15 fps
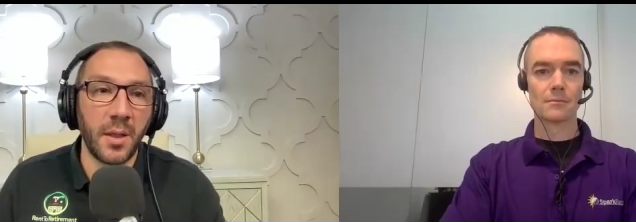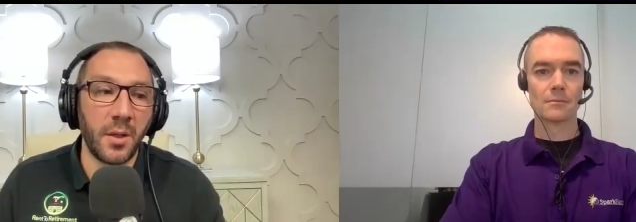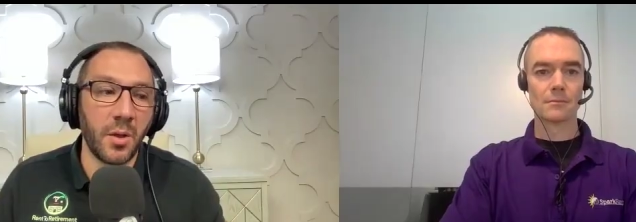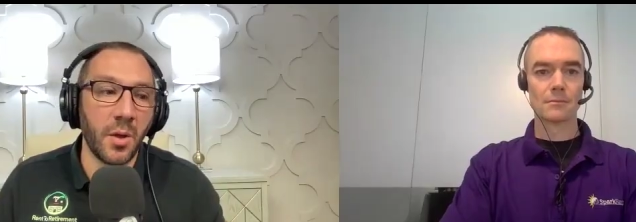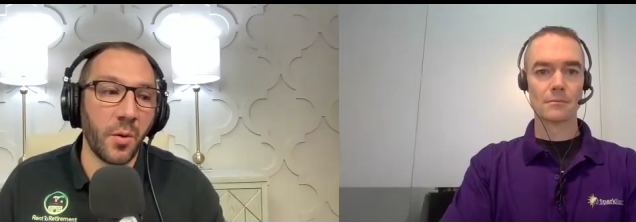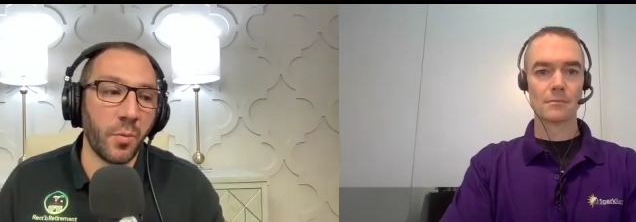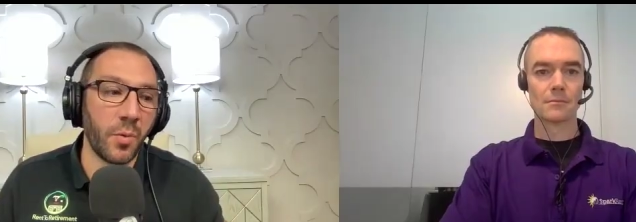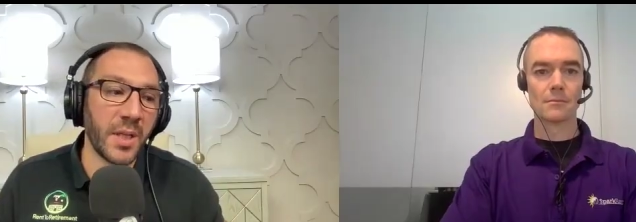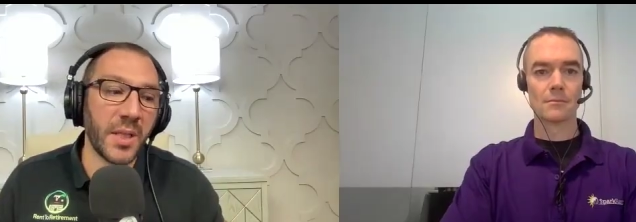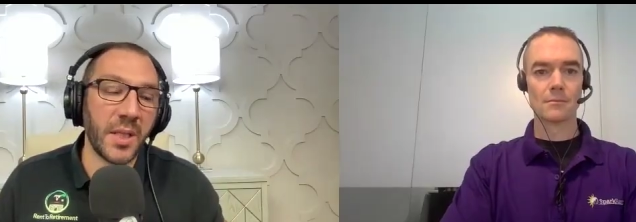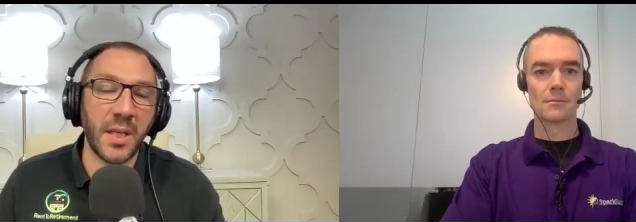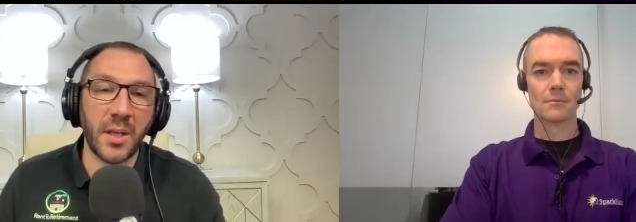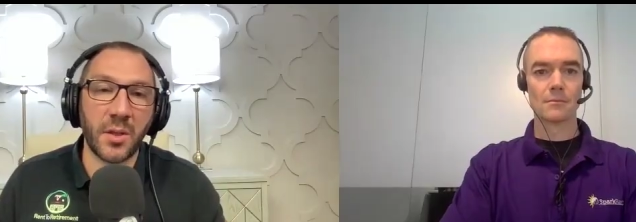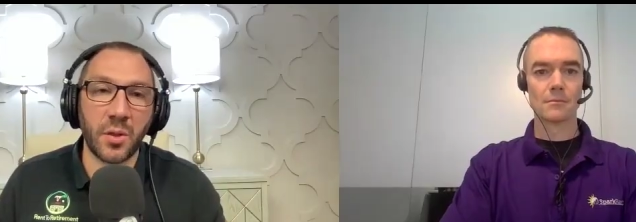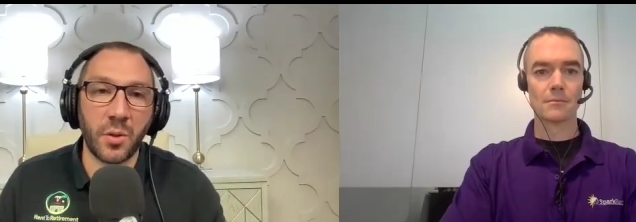Speaker 1: you know,
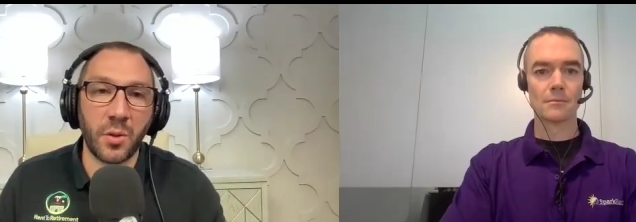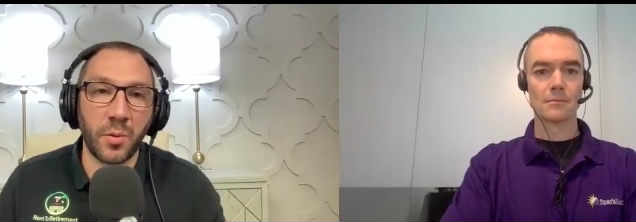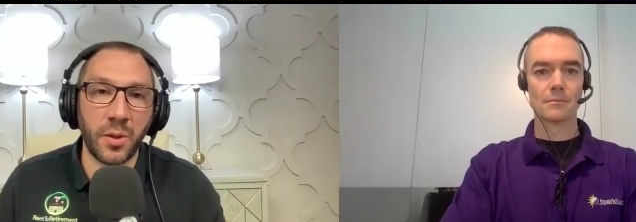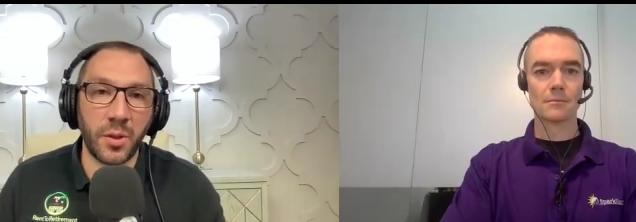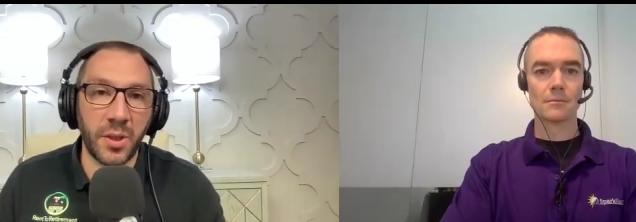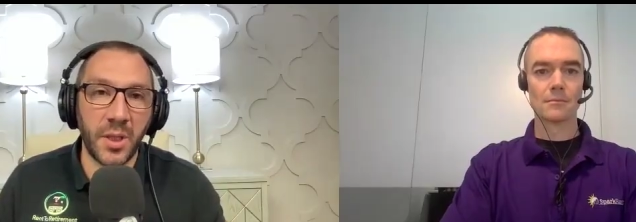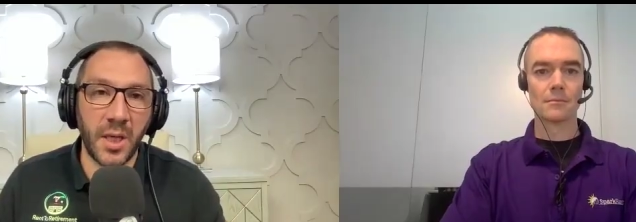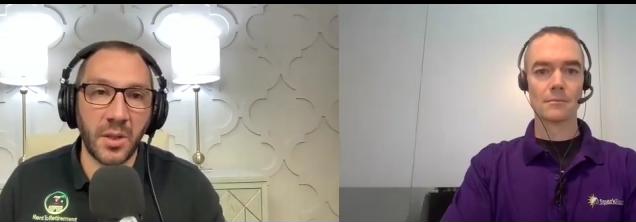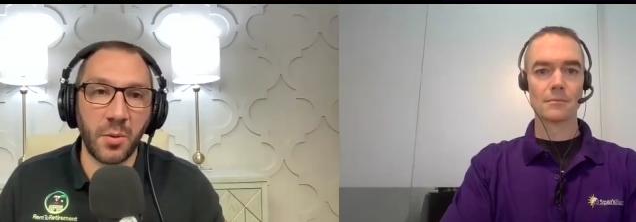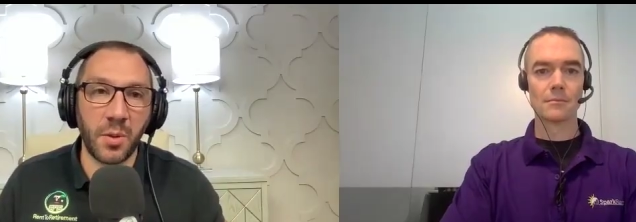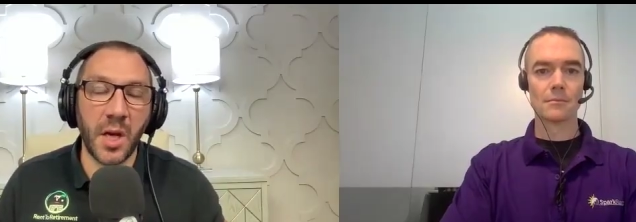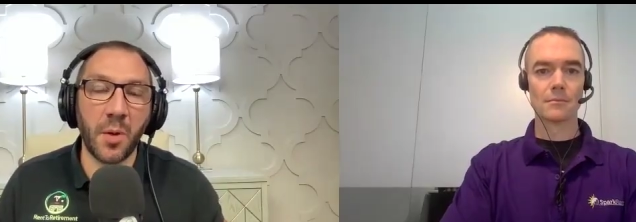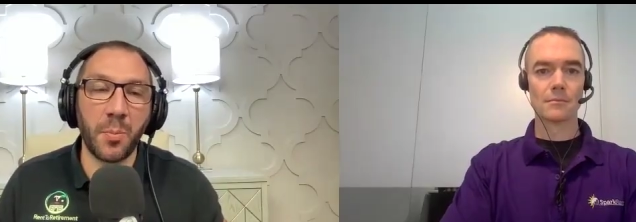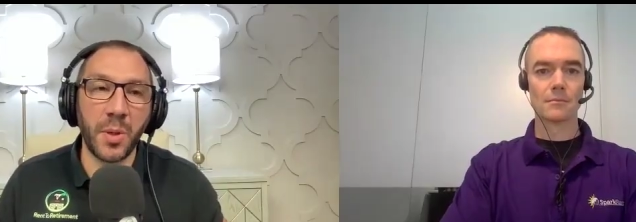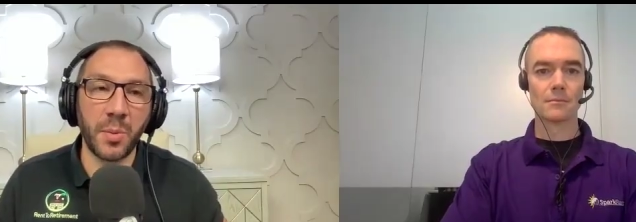residential real estate. So we
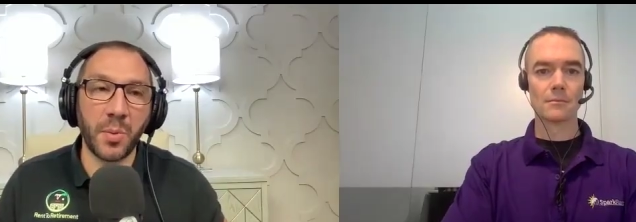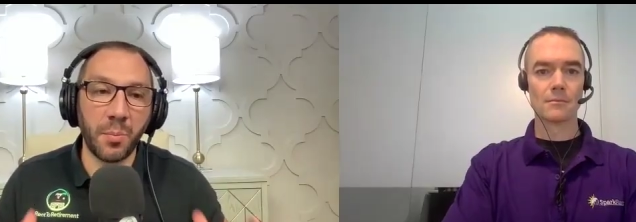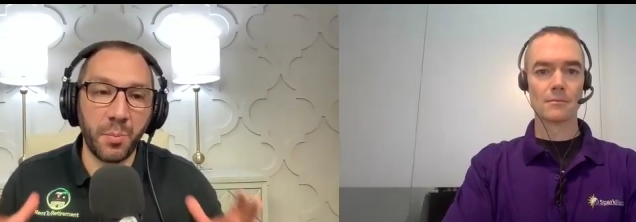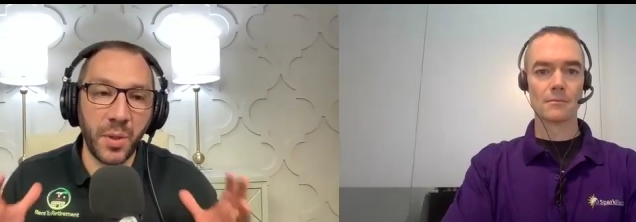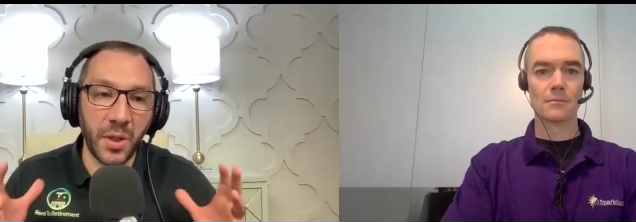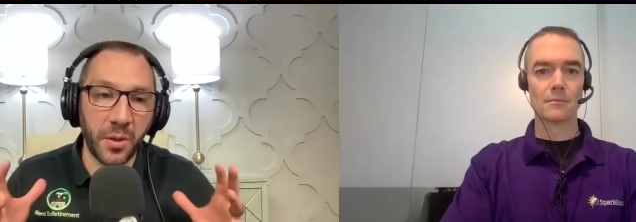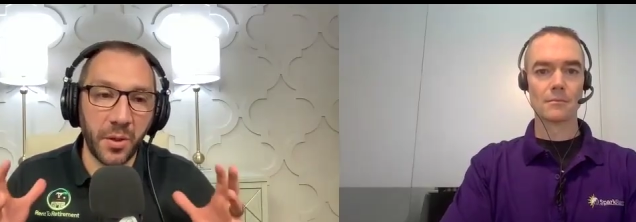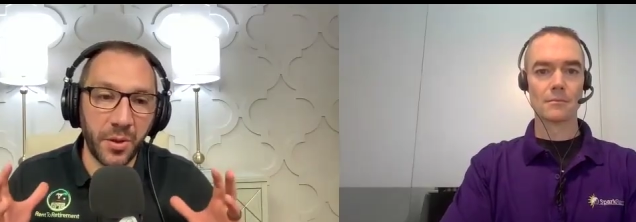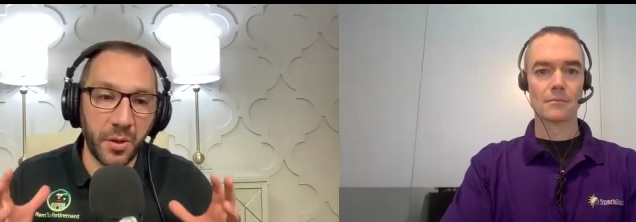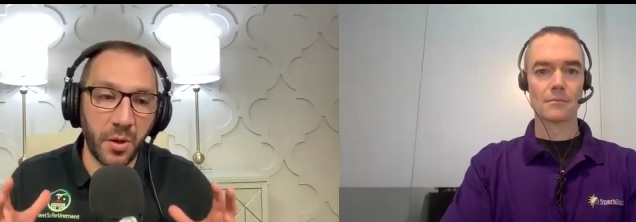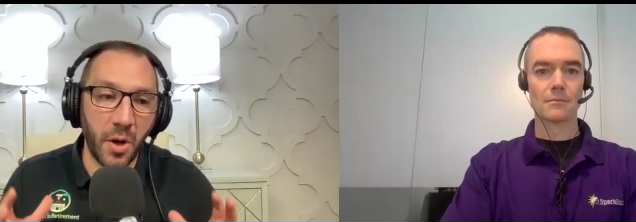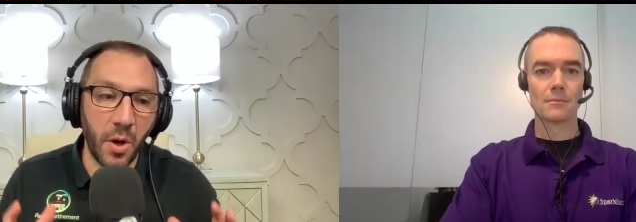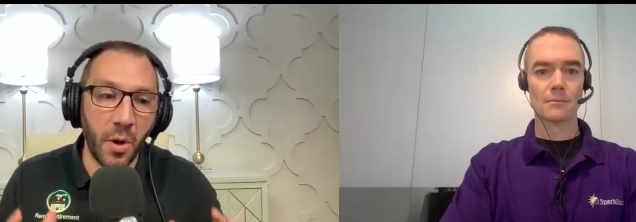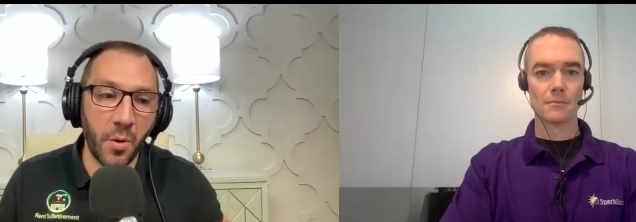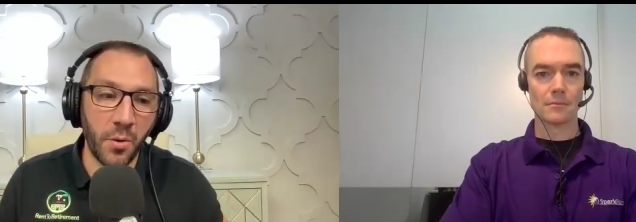help people build
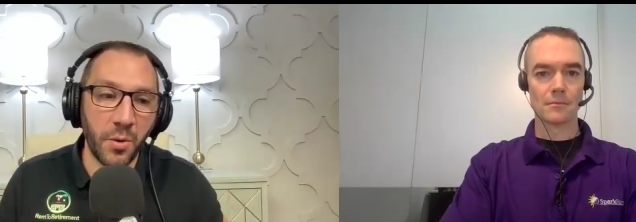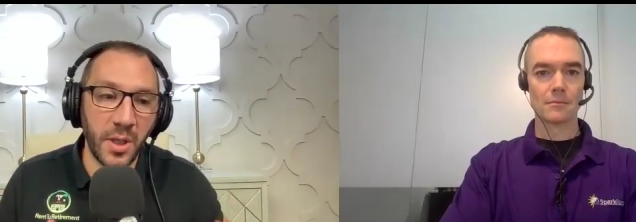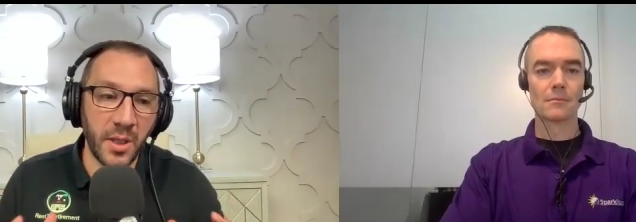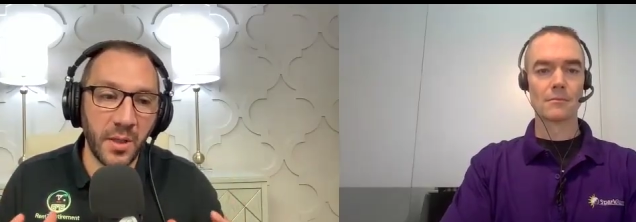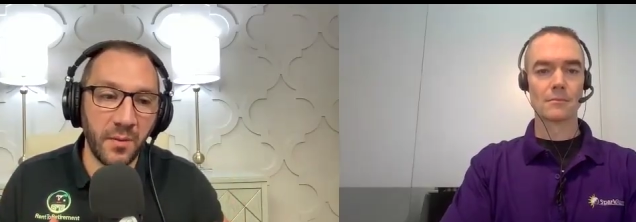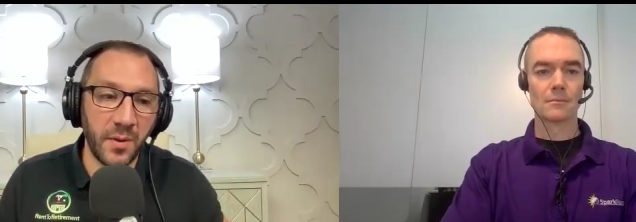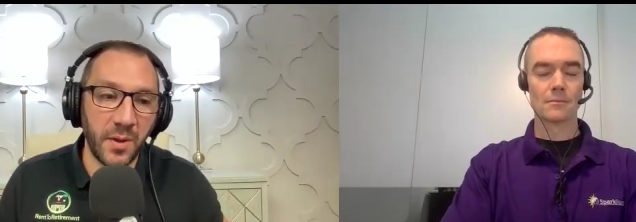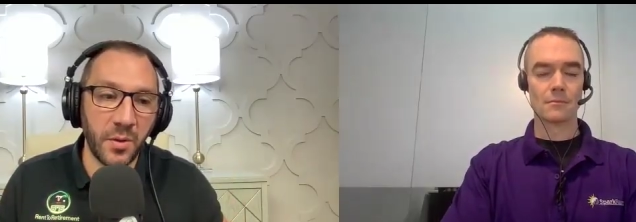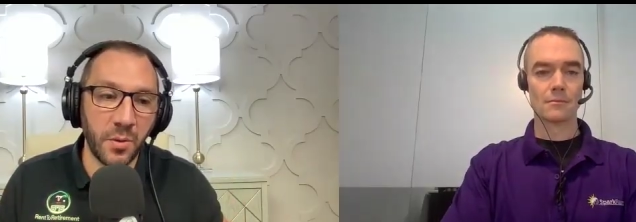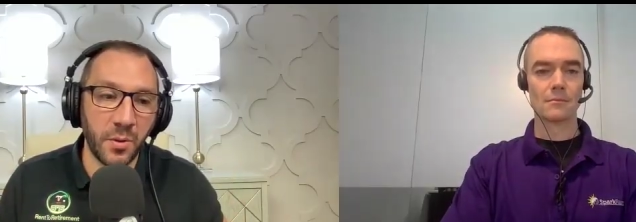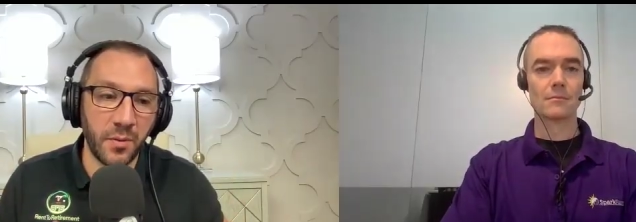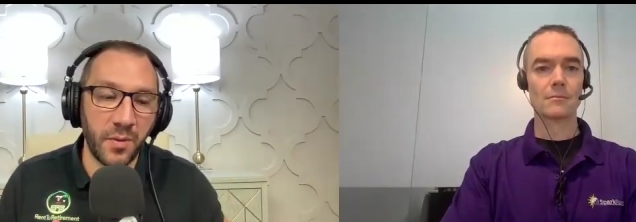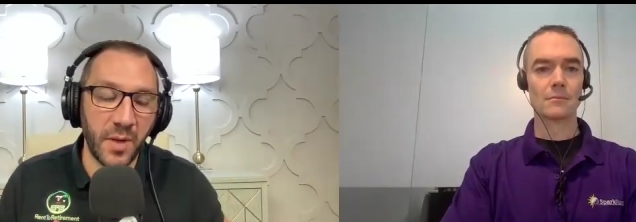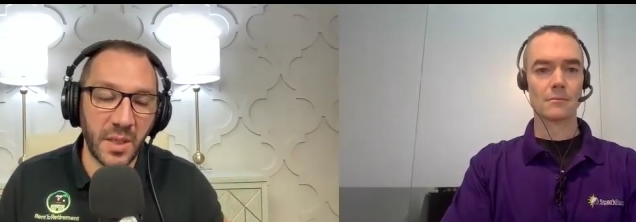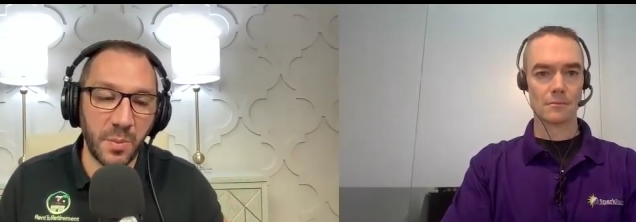their own individual
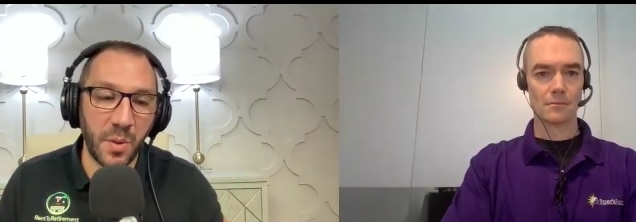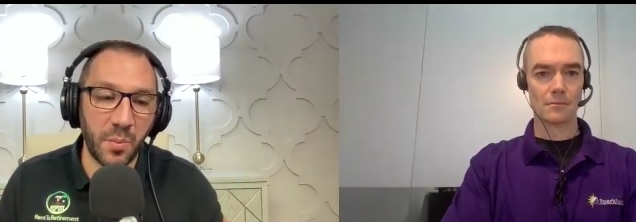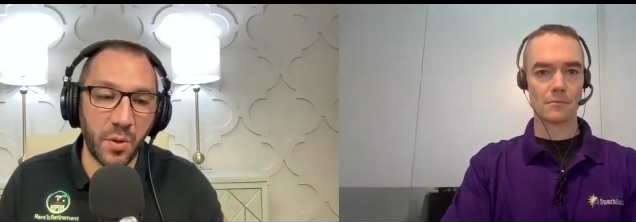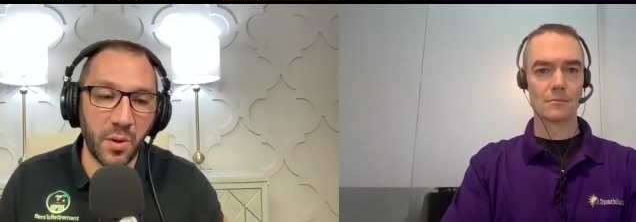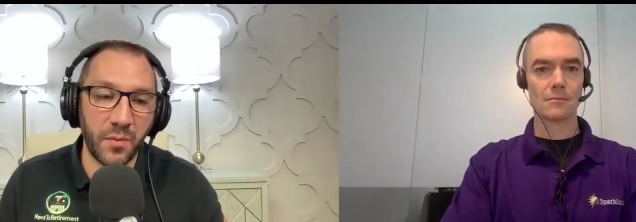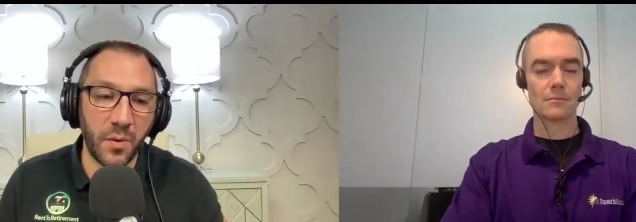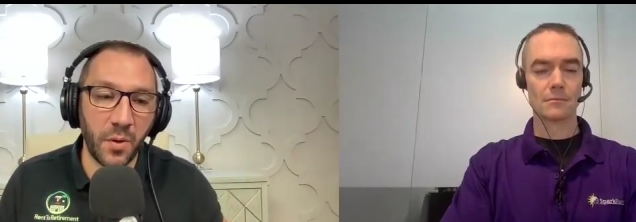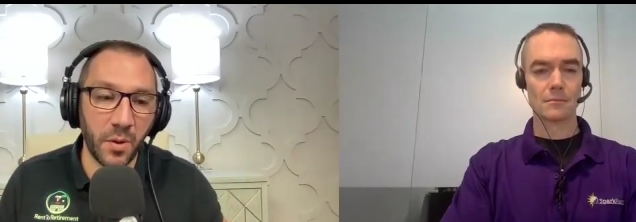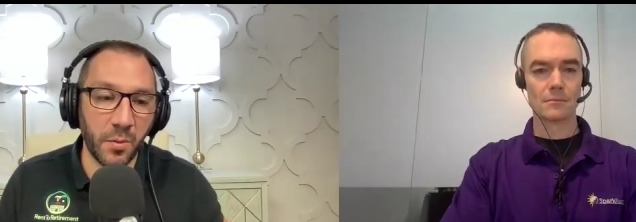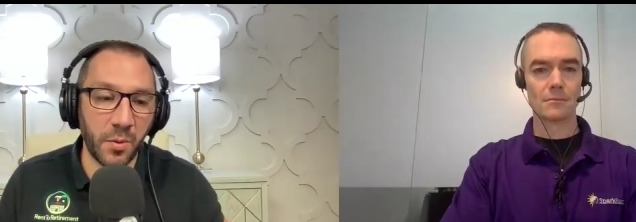investment portfolio.